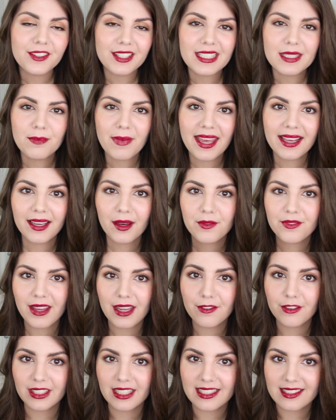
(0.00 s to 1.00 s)
first makeup
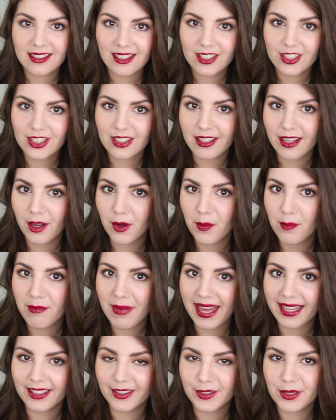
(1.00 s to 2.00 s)
favorite is the Chanel
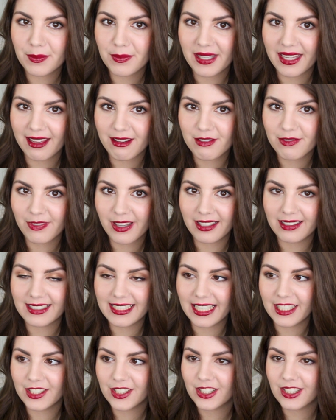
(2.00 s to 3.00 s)
Matte Lumiere
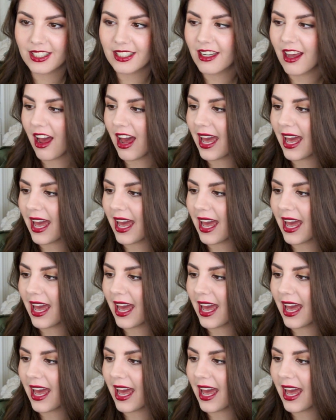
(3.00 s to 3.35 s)
Foundation.